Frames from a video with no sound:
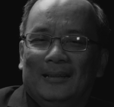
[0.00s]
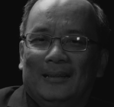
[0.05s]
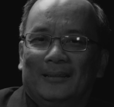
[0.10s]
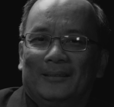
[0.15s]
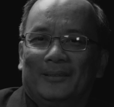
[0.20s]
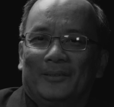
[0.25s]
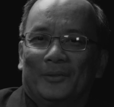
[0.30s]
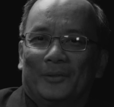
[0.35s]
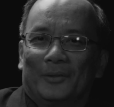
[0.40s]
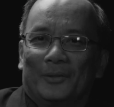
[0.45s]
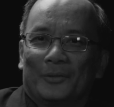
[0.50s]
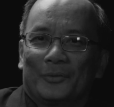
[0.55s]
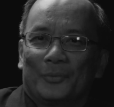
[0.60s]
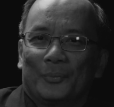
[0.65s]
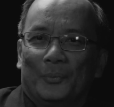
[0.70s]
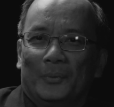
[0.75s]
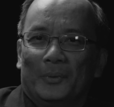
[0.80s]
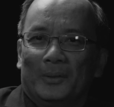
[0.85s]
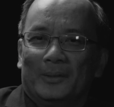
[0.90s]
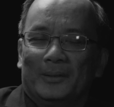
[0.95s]
the Earth
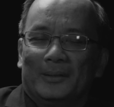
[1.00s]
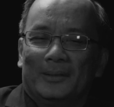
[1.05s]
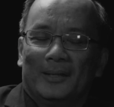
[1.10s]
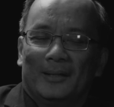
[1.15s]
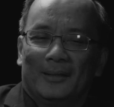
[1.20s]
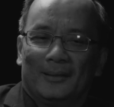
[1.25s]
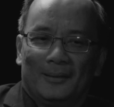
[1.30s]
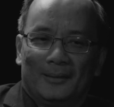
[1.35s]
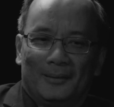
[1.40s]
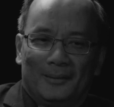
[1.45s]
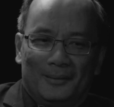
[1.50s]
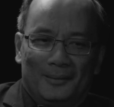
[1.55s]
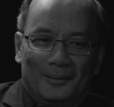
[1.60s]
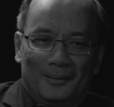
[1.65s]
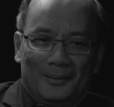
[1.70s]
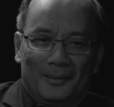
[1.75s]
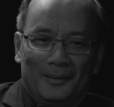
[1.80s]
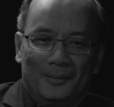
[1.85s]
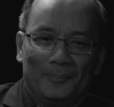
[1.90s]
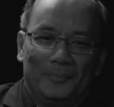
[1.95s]
would
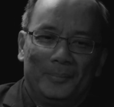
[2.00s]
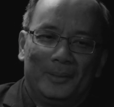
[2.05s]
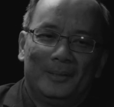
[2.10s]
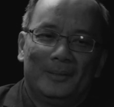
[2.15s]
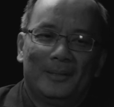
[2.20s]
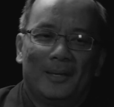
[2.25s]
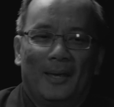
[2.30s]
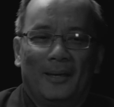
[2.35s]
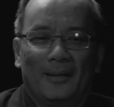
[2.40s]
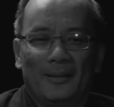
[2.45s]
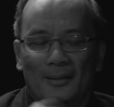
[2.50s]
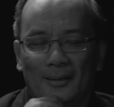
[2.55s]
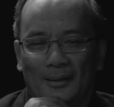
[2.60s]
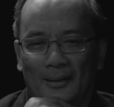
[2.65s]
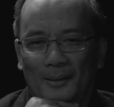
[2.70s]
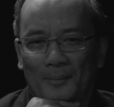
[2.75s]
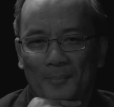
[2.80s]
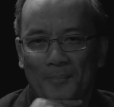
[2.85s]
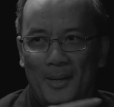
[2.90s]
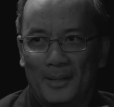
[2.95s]
be
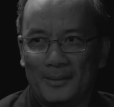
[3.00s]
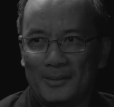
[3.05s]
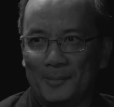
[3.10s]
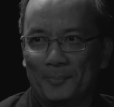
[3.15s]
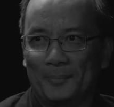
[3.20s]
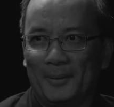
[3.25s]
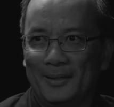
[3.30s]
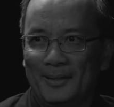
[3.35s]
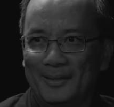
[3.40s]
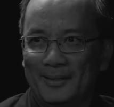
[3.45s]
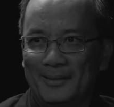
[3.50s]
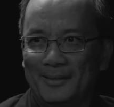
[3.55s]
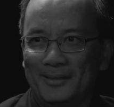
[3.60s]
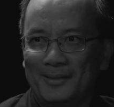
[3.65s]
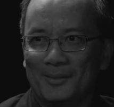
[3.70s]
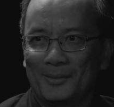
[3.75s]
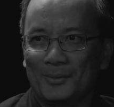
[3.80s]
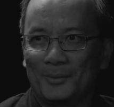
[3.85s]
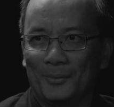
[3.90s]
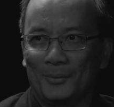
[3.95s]
a messy place,